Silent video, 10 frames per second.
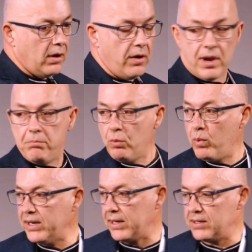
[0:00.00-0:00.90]
Number
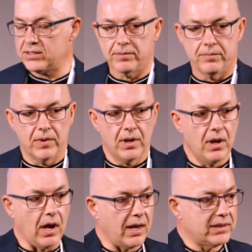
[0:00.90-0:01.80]
one is,
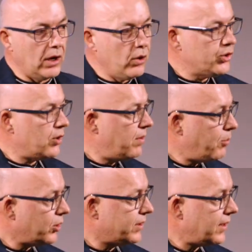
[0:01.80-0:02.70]
at the launch of a
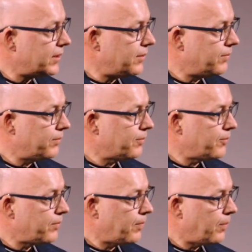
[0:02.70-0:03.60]
product,
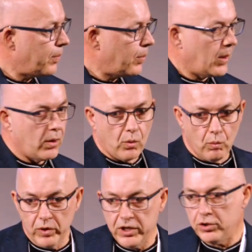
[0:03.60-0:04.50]

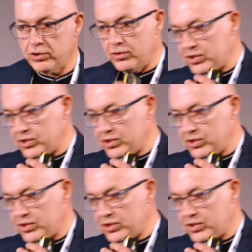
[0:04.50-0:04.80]
we used to